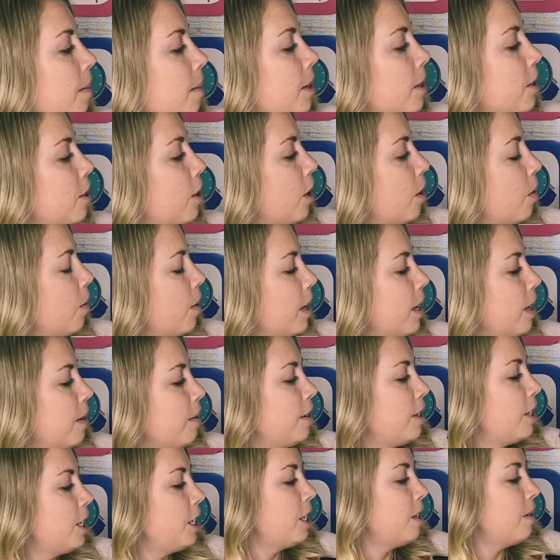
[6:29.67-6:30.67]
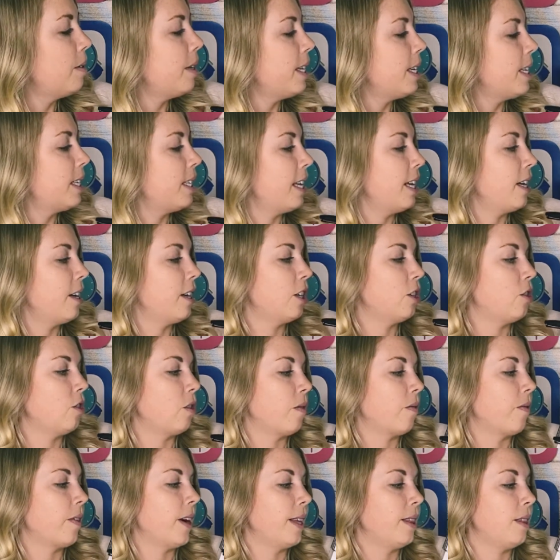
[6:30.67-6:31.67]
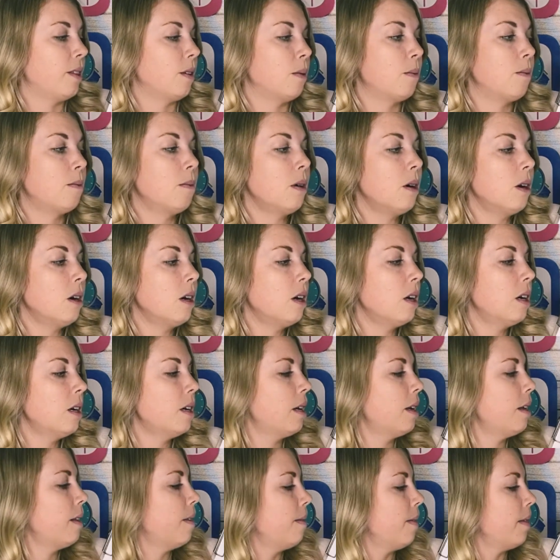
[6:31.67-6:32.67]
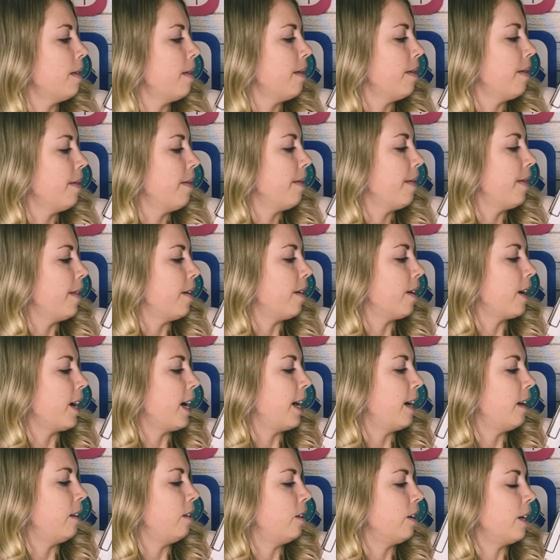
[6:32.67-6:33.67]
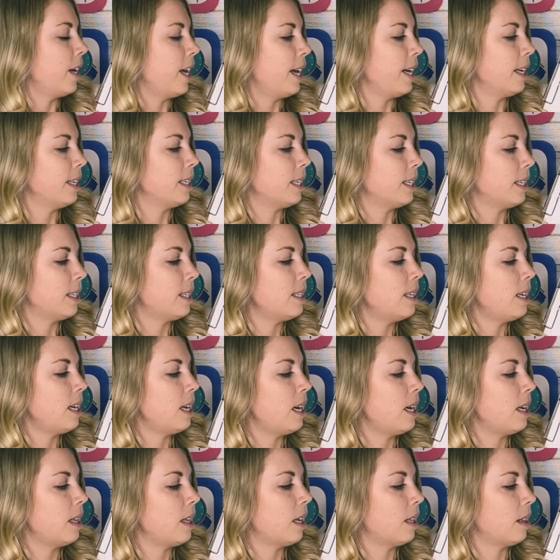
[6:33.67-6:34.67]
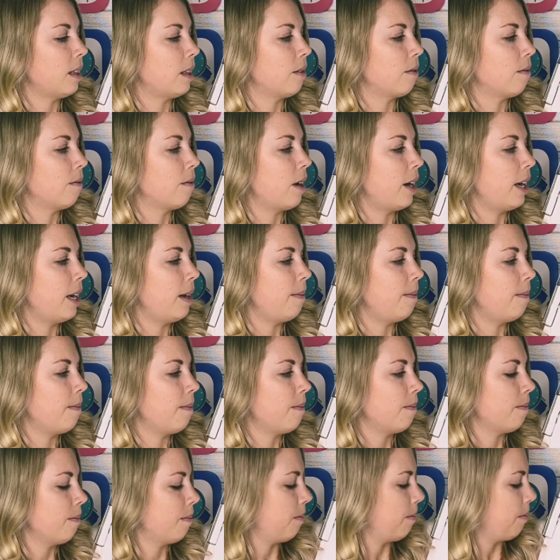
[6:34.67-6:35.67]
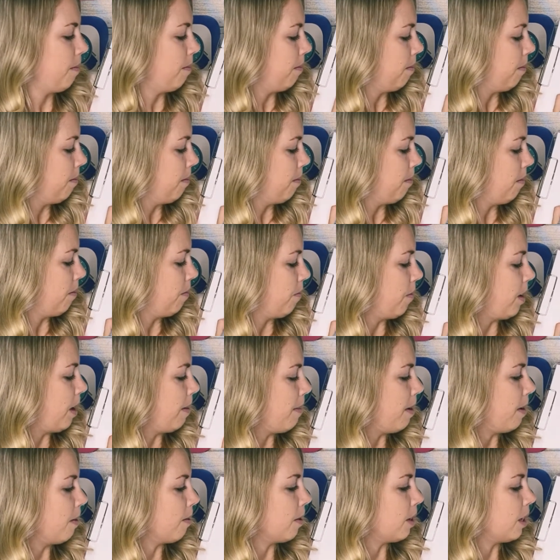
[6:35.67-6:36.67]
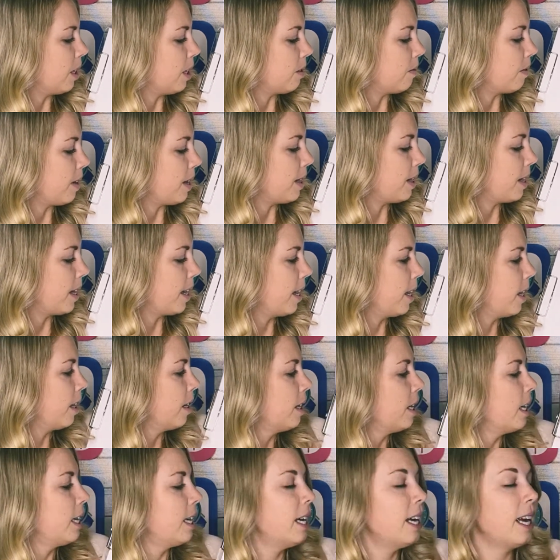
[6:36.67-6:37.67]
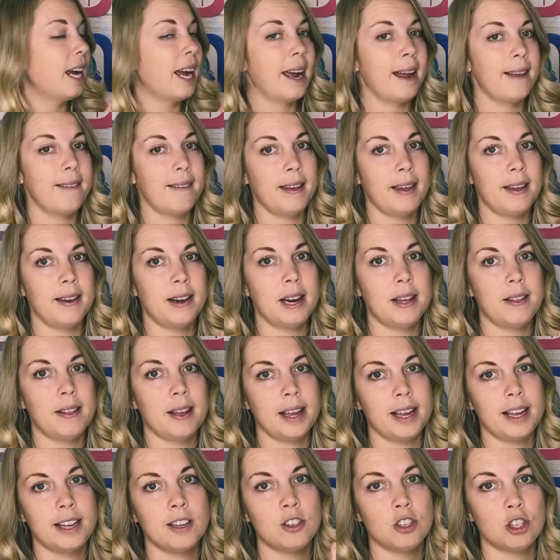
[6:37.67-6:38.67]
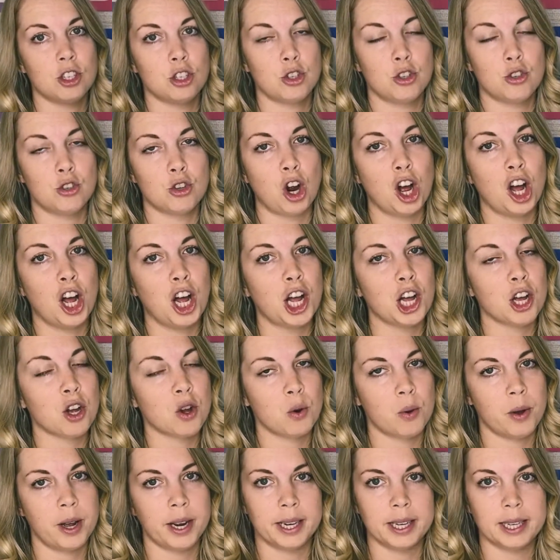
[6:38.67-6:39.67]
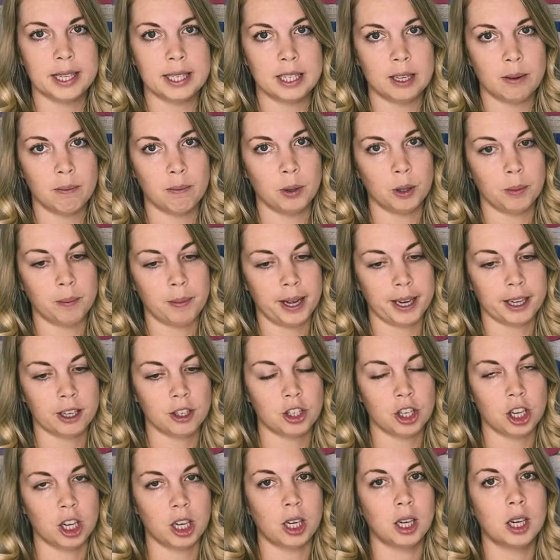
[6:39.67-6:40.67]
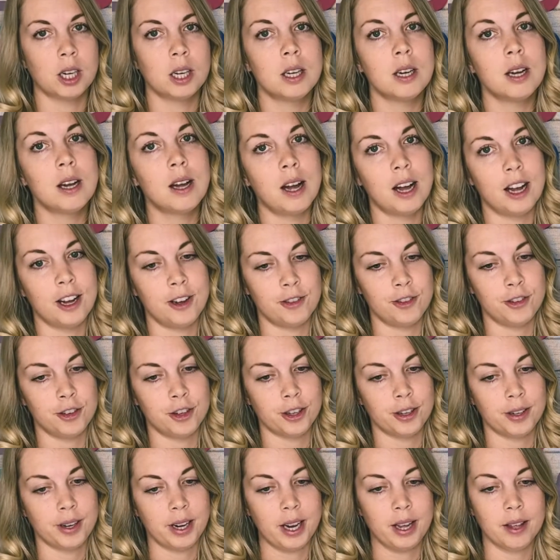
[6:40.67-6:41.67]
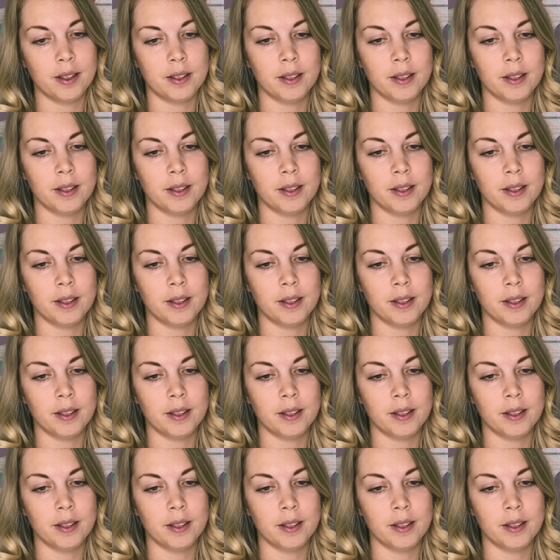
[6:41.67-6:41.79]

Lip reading: So what you would do is they could write the word. They're kind of looking to see that the rhyming word is right there. And then they can just draw a quick, simple picture underneath.